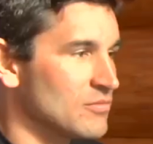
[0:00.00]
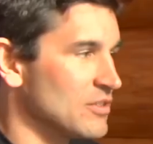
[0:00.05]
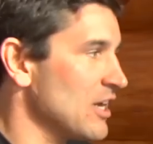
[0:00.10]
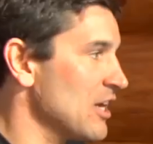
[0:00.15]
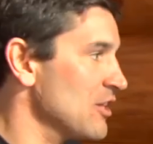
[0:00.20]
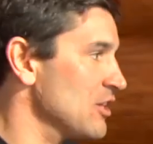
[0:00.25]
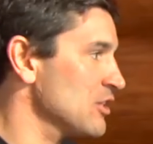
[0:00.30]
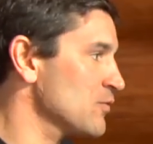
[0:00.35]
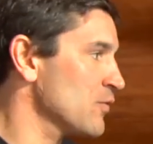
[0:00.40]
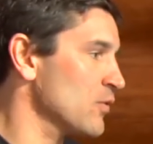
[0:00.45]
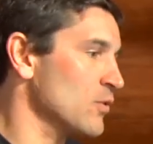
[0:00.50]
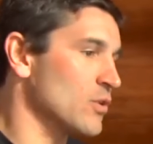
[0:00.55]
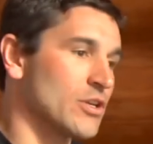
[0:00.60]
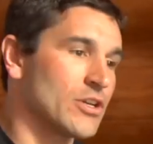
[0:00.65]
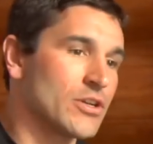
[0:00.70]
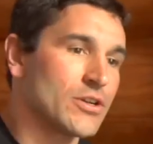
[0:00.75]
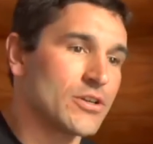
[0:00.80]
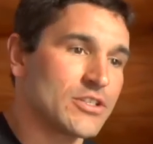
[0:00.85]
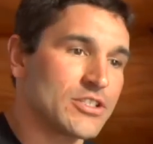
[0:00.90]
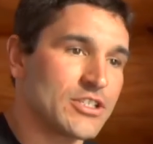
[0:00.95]
Yeah, this photo
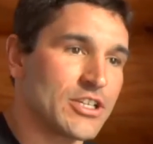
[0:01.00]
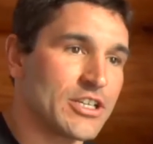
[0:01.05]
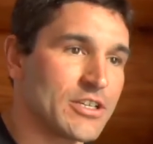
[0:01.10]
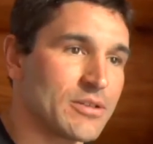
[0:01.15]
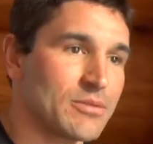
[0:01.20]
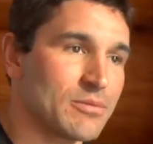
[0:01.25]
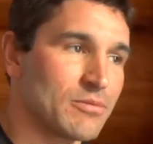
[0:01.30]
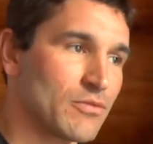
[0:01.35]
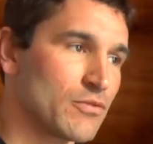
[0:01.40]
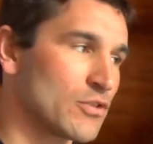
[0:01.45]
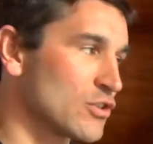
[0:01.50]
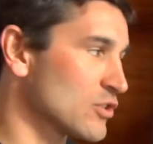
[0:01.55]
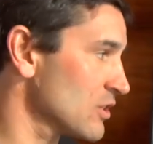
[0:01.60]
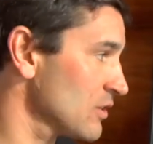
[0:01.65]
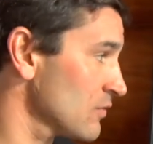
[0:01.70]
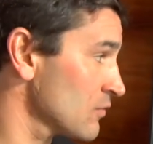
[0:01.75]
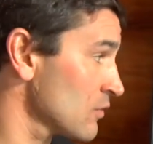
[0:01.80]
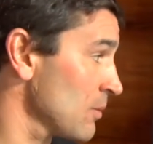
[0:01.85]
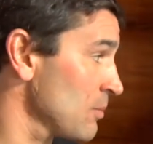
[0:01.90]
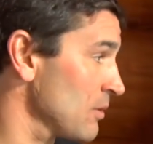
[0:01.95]
here is like the first
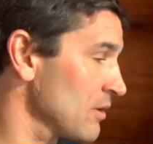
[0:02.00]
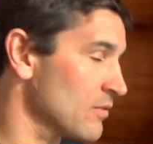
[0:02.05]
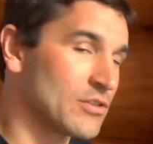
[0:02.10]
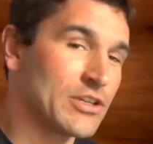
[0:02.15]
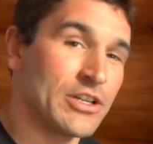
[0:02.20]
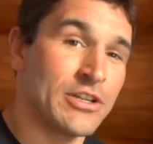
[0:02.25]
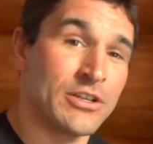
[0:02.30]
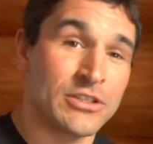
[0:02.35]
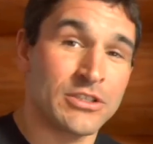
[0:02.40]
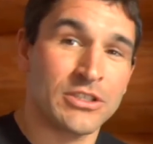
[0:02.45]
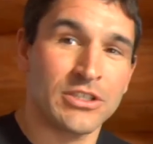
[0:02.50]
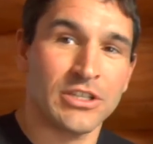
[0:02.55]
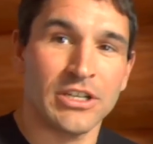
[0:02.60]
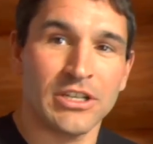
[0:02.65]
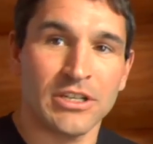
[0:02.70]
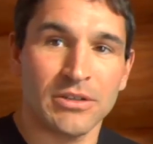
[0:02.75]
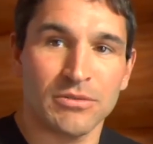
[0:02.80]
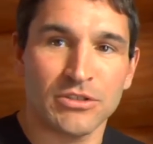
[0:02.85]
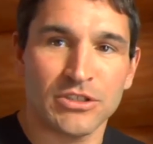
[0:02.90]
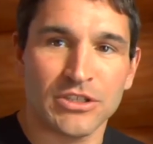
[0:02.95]
cliff drop I ever did on a
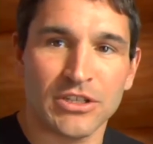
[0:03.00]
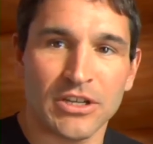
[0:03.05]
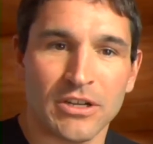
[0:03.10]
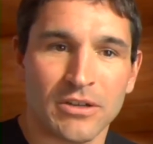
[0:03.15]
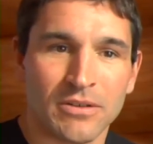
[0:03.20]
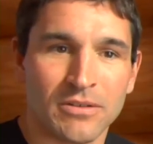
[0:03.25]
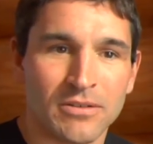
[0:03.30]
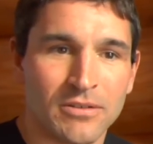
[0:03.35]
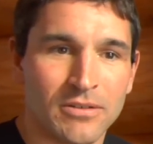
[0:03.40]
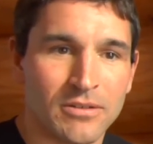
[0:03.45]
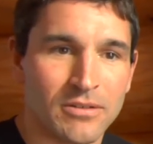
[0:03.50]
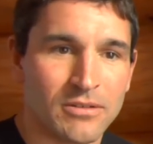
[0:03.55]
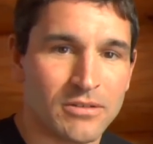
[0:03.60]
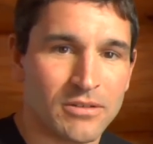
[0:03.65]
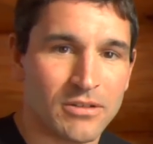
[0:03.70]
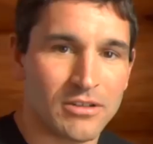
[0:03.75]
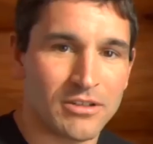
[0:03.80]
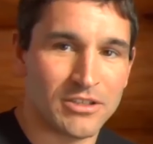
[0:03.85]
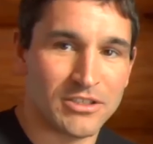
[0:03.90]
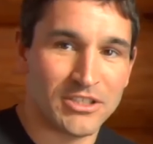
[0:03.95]
sled. It was on
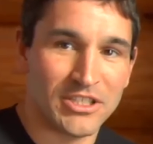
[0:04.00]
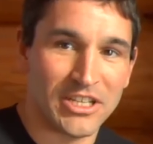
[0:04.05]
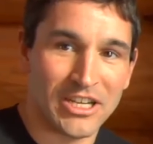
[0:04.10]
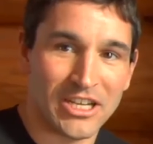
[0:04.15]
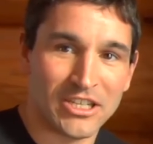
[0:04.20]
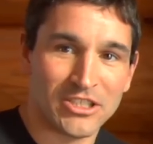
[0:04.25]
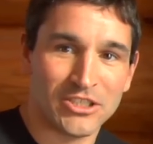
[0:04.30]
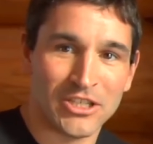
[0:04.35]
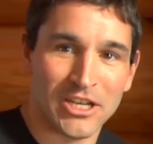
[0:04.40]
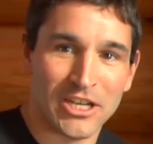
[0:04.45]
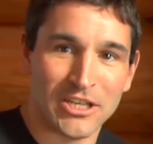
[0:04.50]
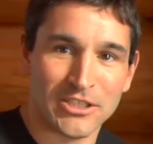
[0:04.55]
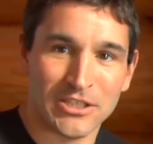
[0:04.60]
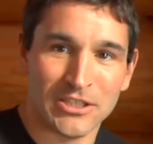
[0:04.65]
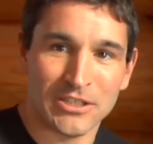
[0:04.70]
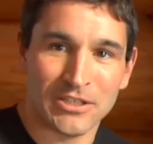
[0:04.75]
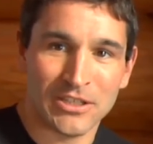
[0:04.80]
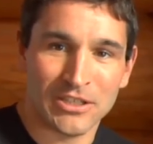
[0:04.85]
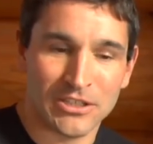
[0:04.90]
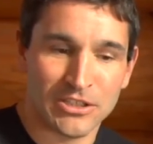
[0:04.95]
a ZX
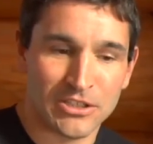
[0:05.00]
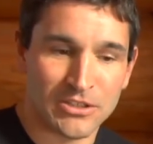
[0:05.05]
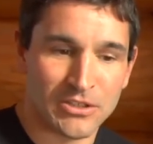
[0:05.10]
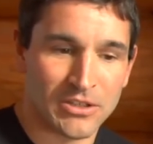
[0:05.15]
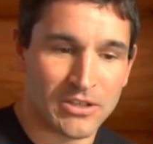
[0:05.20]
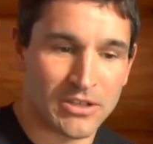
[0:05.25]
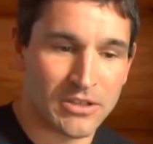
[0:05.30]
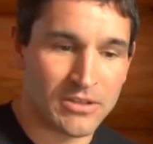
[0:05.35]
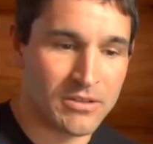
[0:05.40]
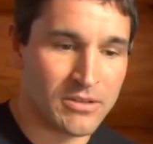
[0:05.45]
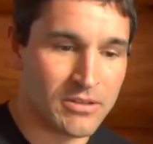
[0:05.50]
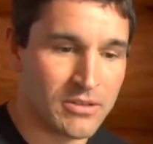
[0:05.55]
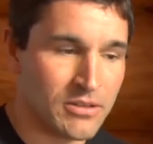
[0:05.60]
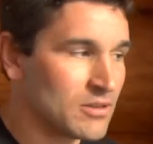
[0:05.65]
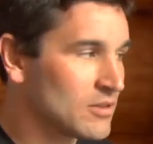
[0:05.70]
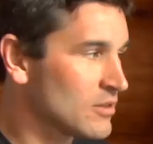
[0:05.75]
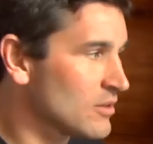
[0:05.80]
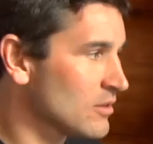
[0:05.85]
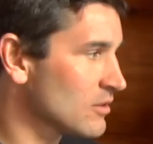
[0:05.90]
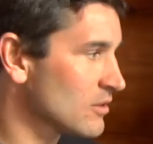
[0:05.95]
chassis, and I just kind of
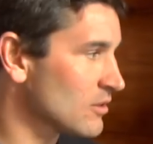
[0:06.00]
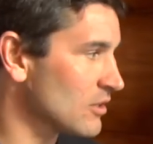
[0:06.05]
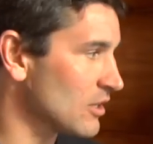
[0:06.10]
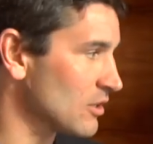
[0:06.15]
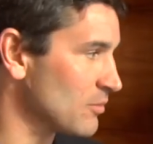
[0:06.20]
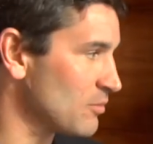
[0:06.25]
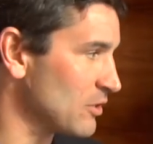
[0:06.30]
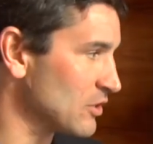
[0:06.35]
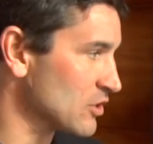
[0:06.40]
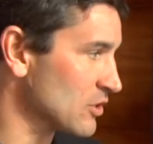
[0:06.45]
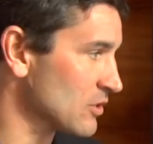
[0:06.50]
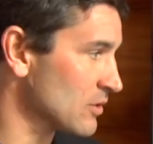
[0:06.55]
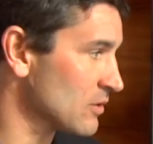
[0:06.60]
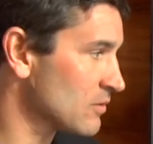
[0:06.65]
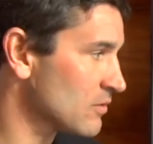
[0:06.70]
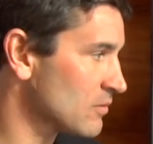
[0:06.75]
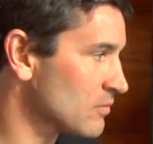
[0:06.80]
got the picture.